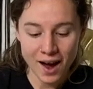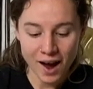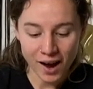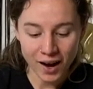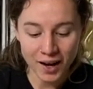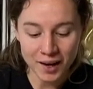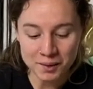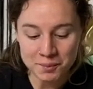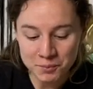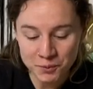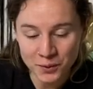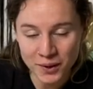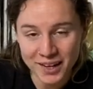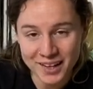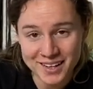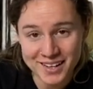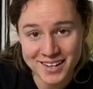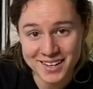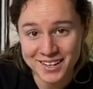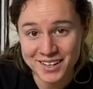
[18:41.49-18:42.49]
I'm
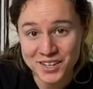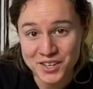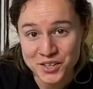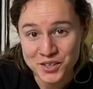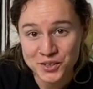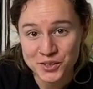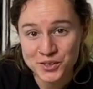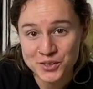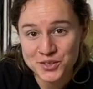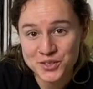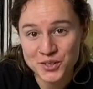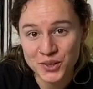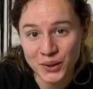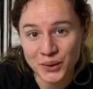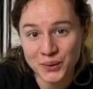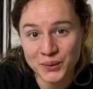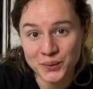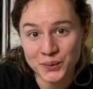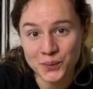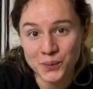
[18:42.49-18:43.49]
ready
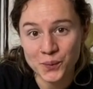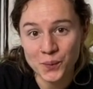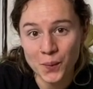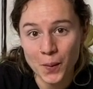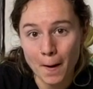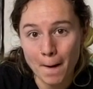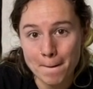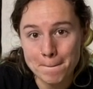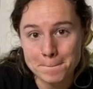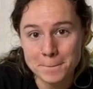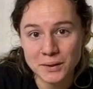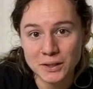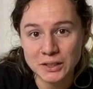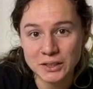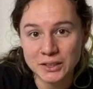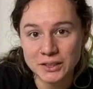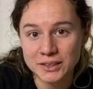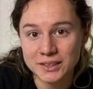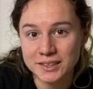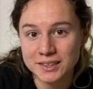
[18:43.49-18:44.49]
to
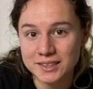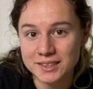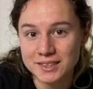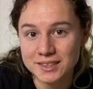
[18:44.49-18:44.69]
put